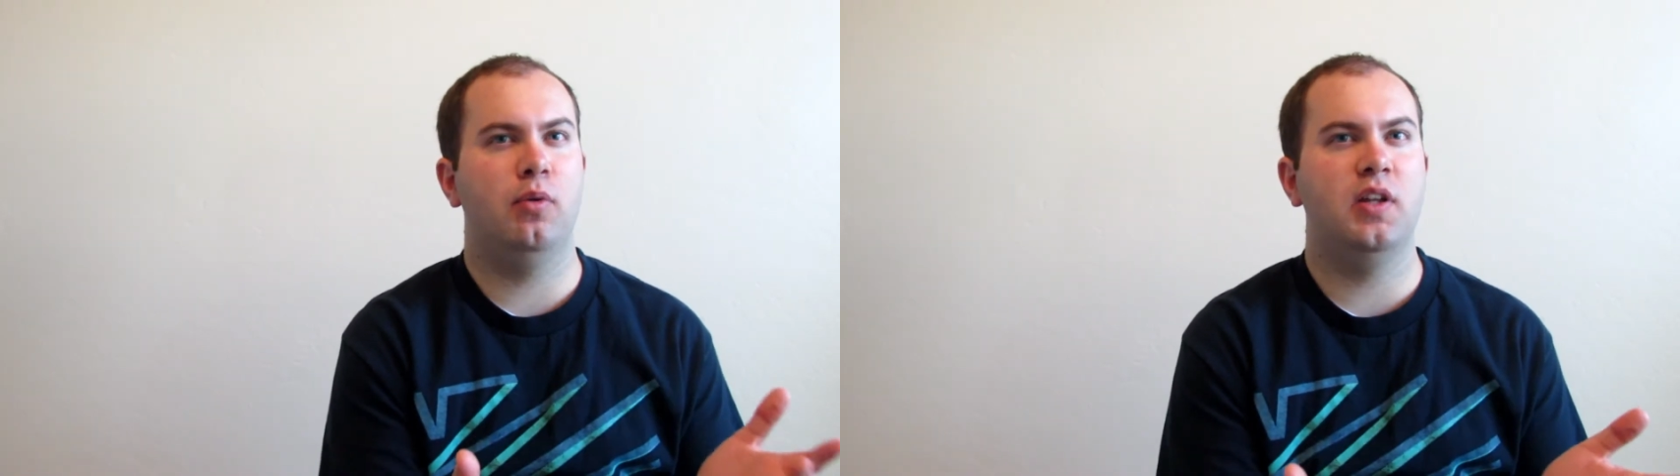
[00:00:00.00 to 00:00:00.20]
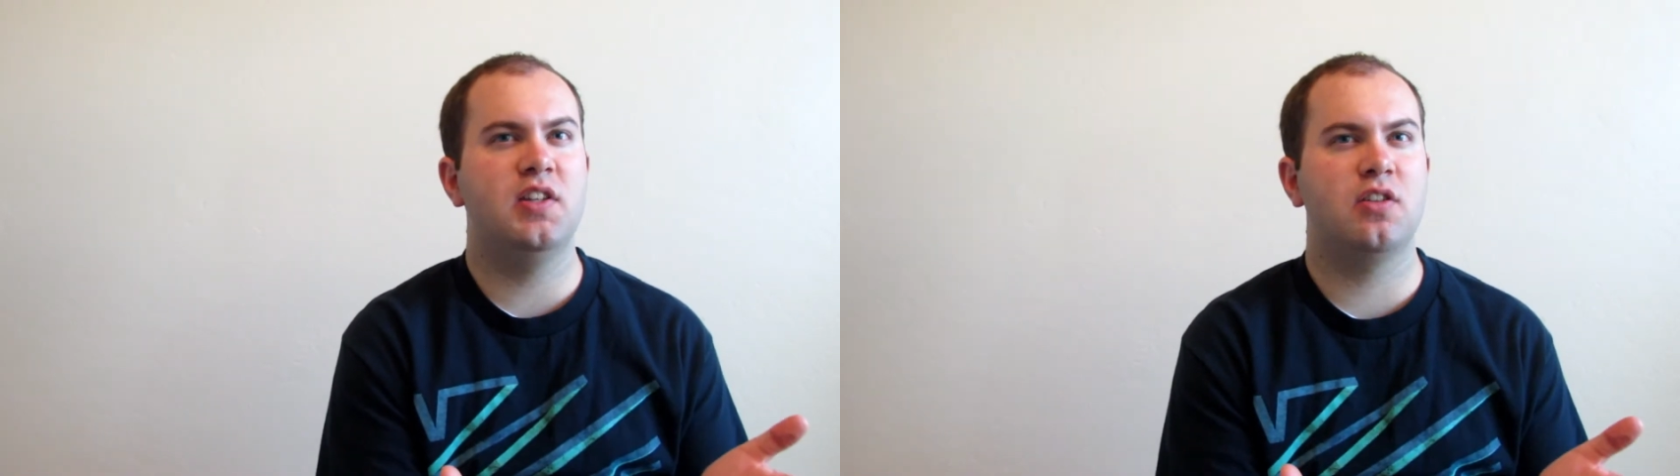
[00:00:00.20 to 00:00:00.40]

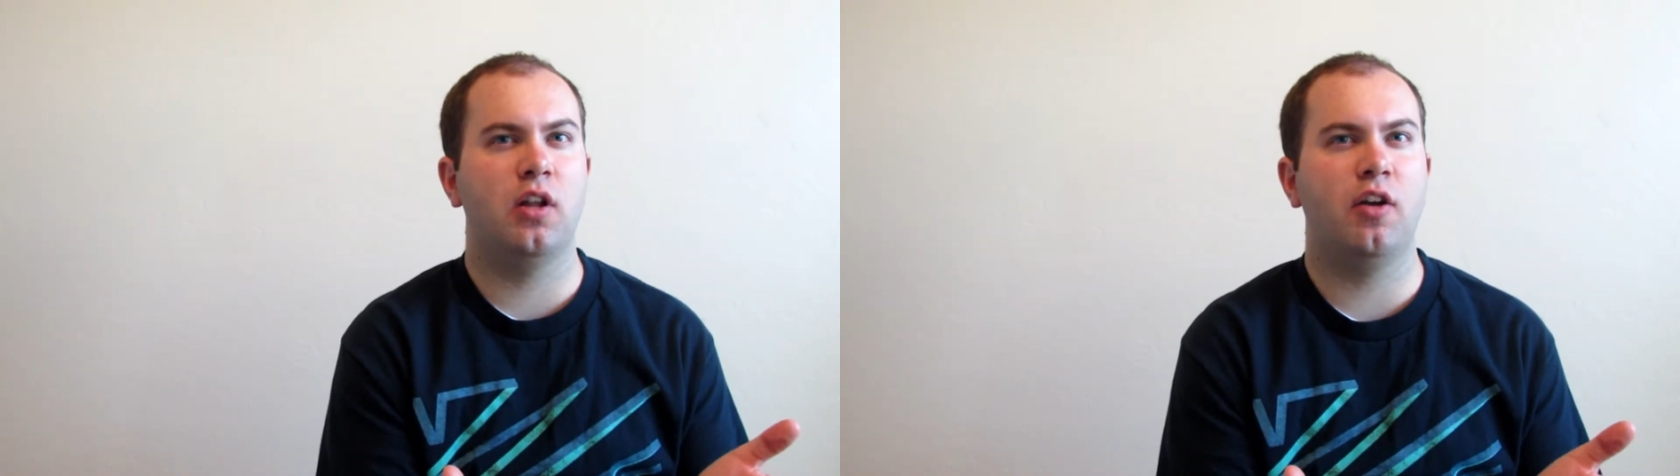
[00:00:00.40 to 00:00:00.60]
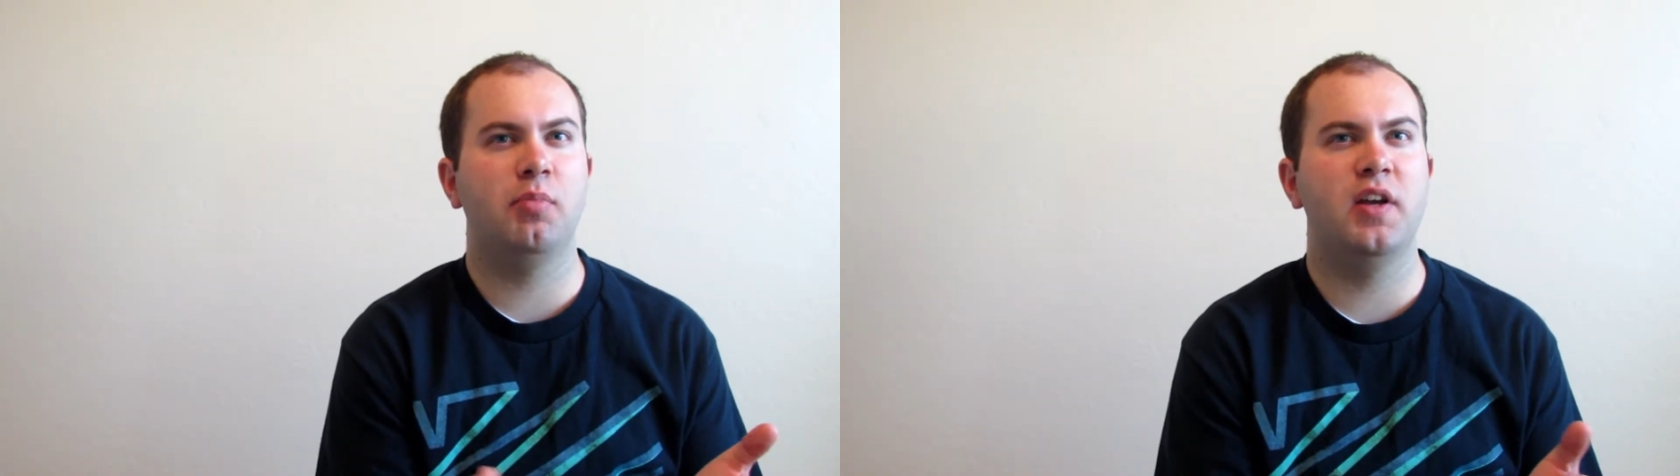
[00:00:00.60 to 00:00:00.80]
released a
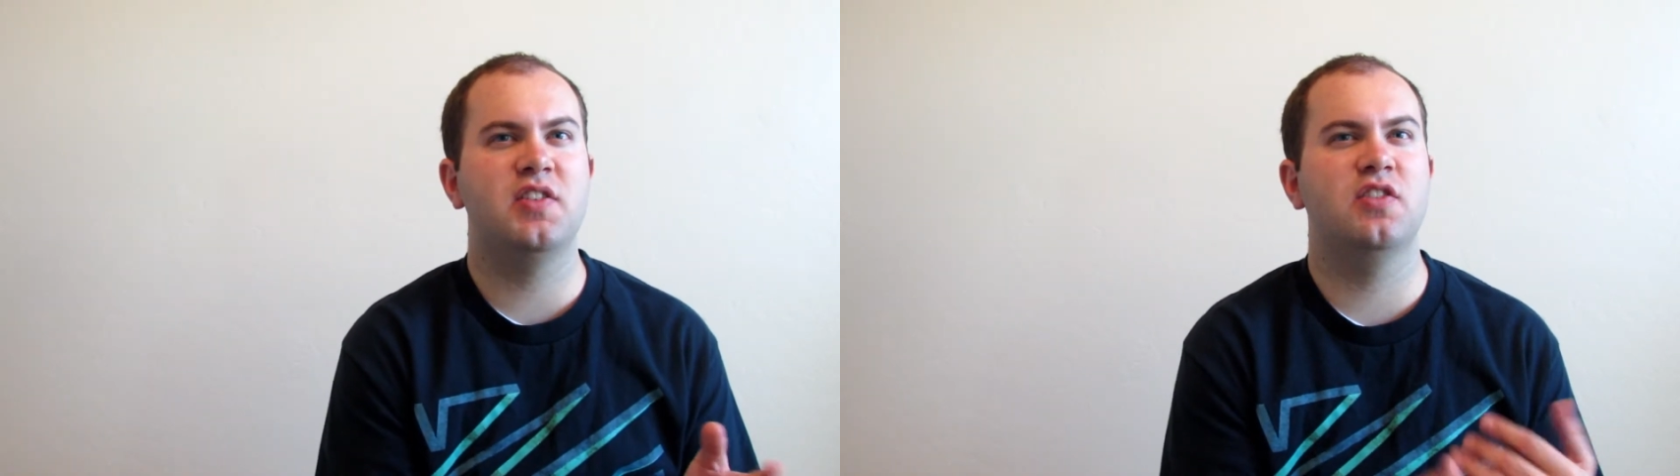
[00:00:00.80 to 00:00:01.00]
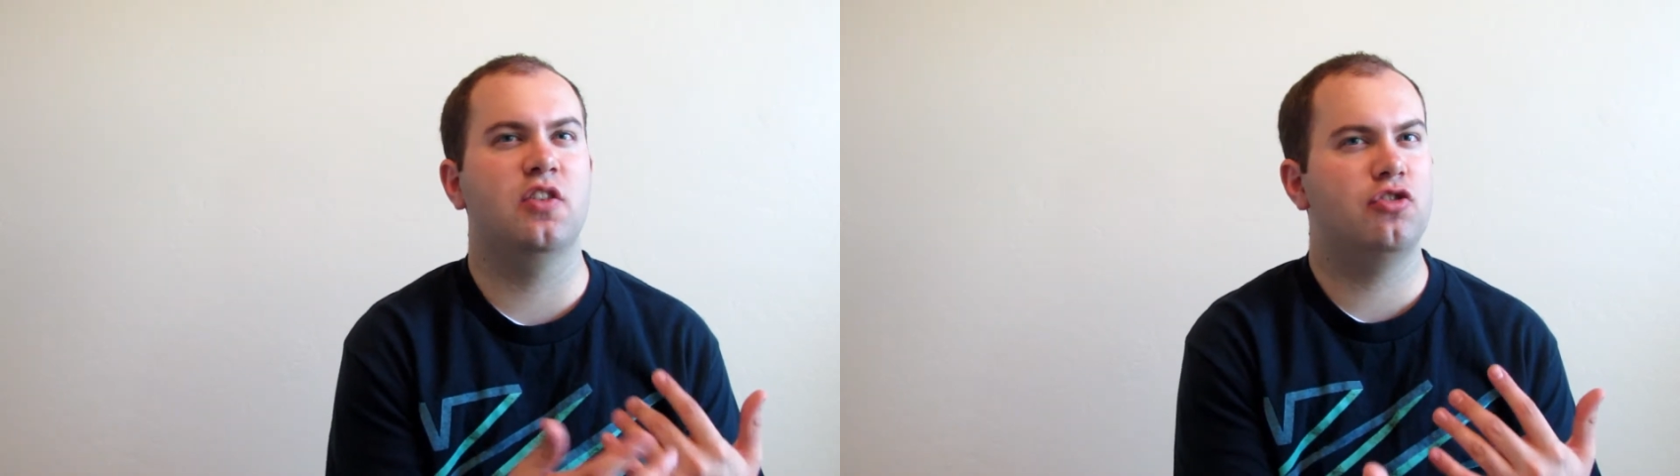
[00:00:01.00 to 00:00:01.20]
lot of
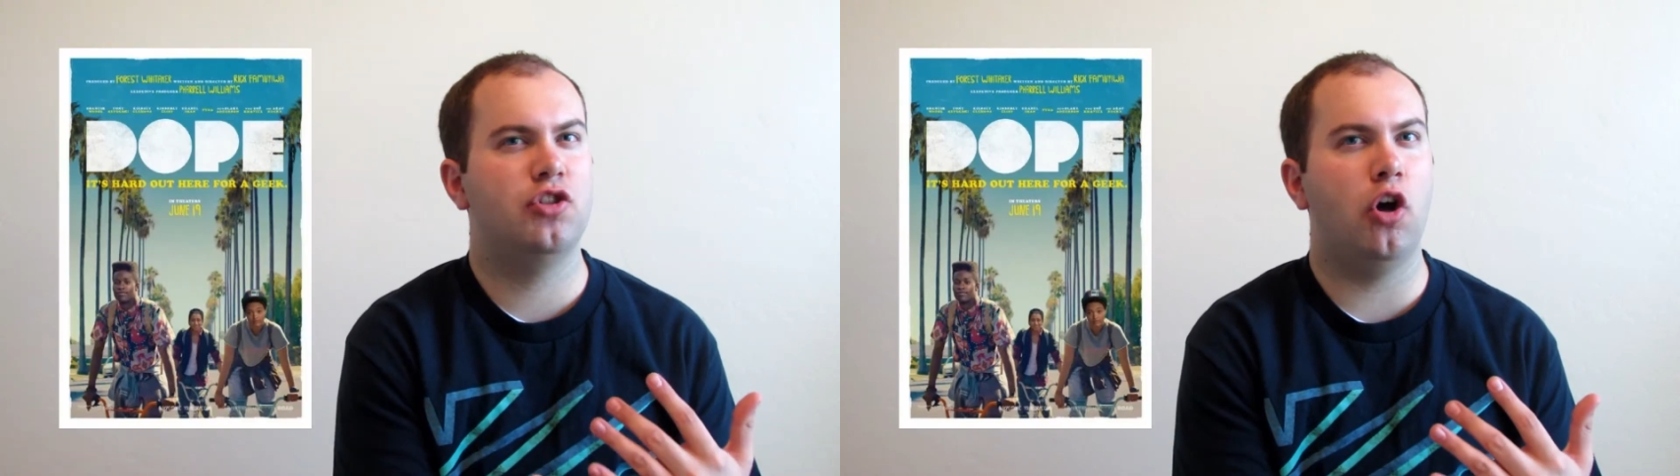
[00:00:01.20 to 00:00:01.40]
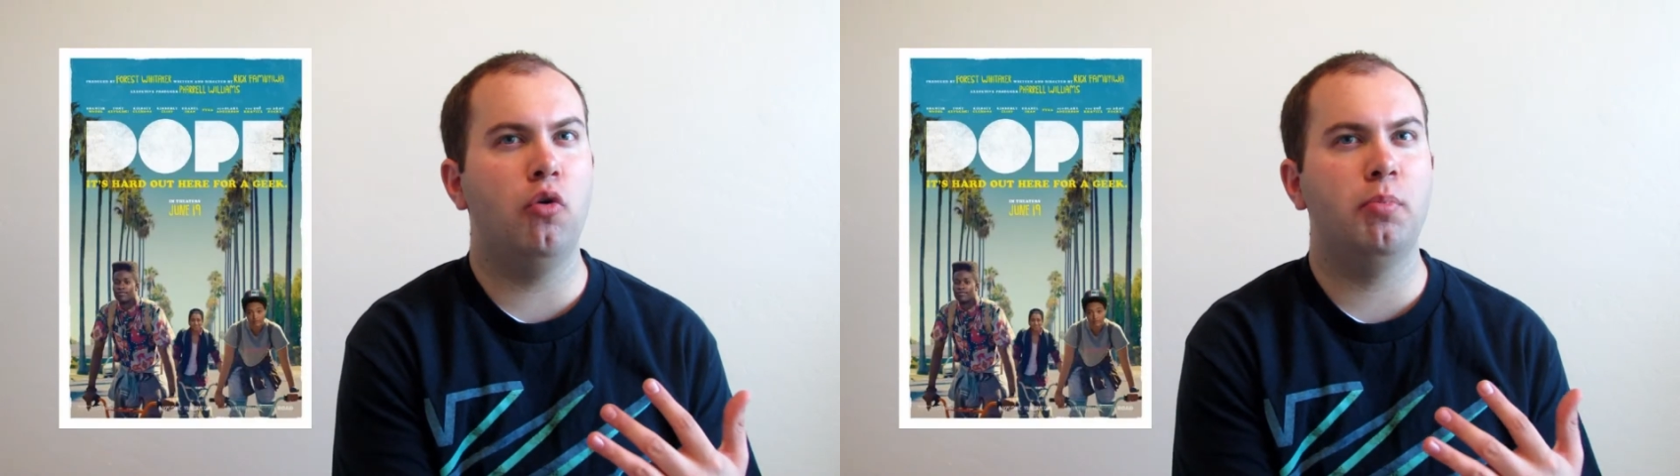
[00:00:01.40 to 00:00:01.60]
places, is
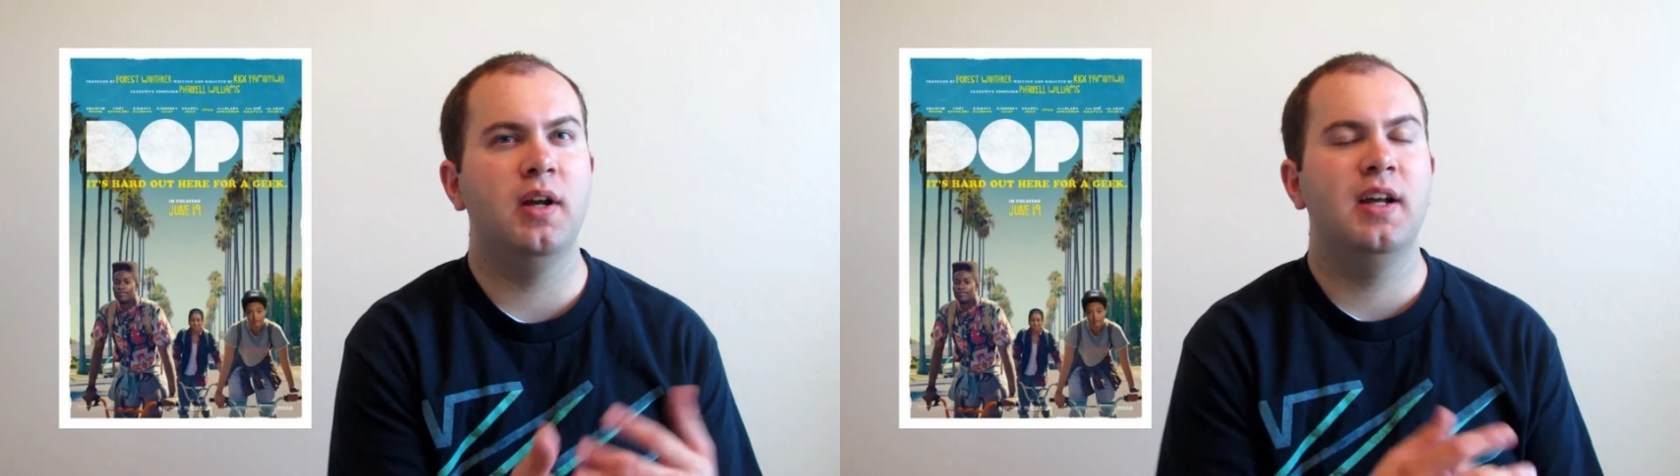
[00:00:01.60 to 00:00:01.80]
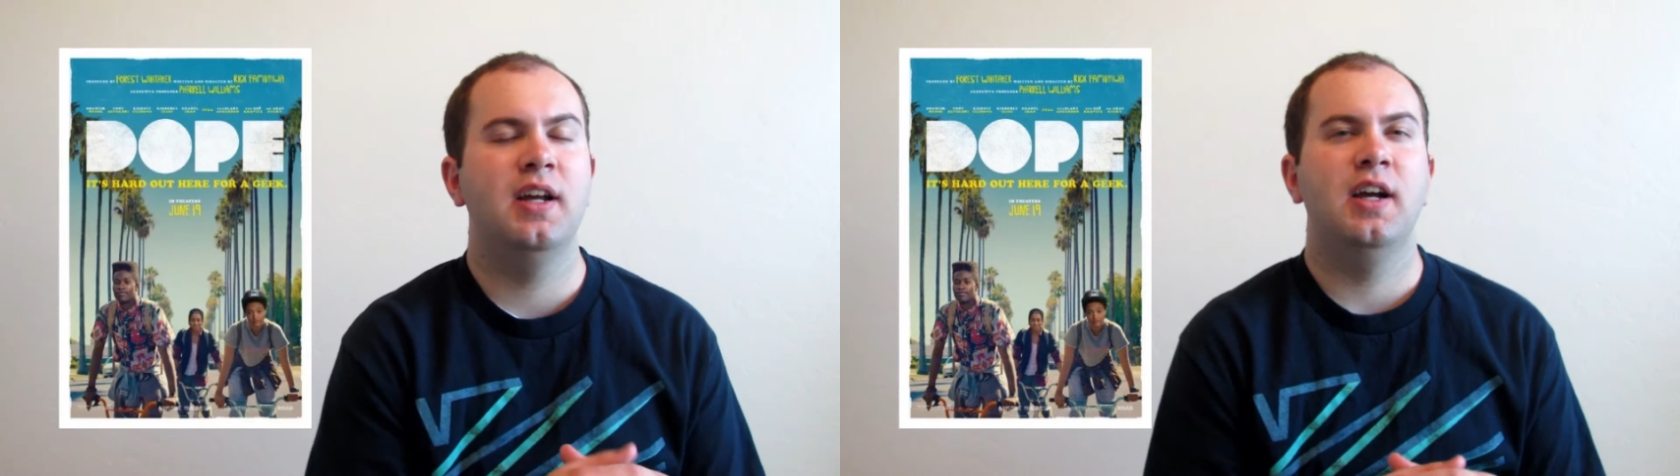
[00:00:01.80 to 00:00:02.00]
Dope.